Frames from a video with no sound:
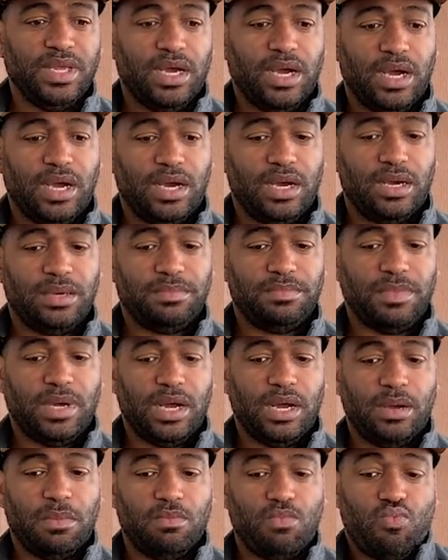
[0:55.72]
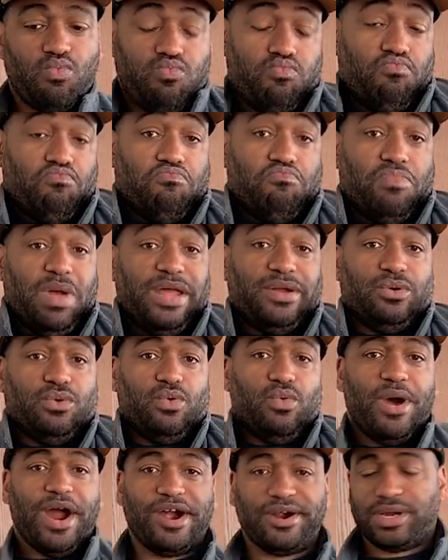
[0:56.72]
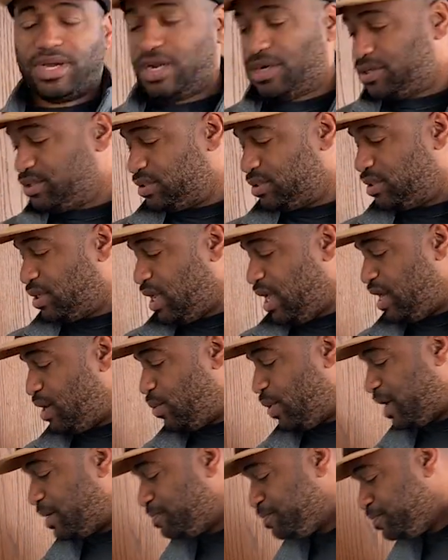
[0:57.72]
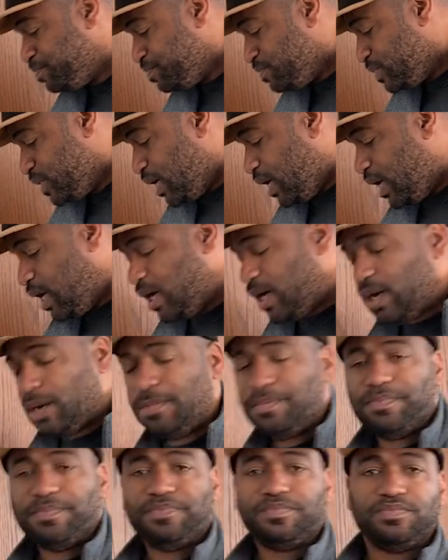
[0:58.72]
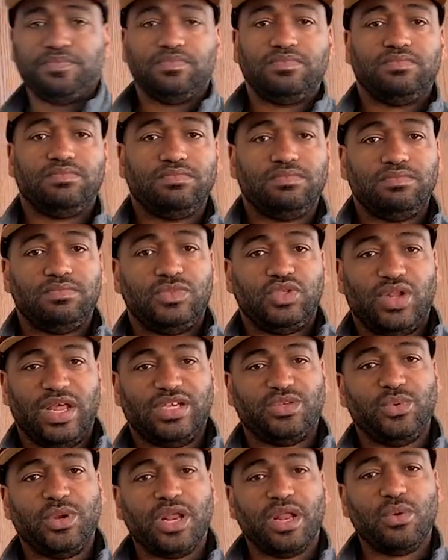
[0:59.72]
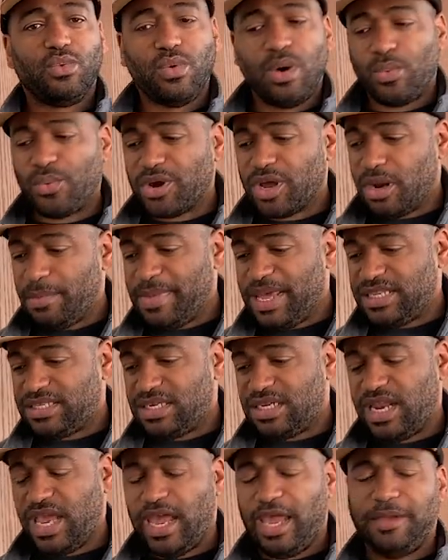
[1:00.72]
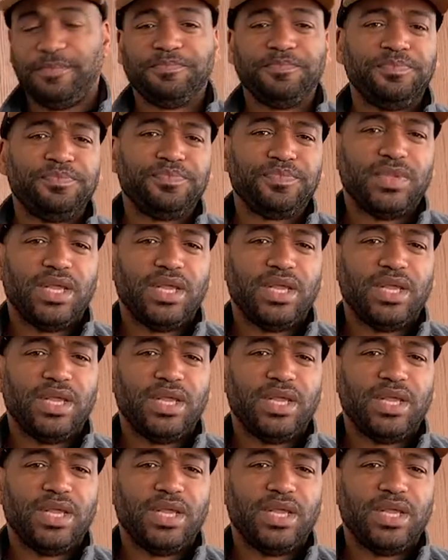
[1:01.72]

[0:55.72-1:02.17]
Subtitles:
I don't know, wire cutters. Anyway, so that's what we're gonna make today.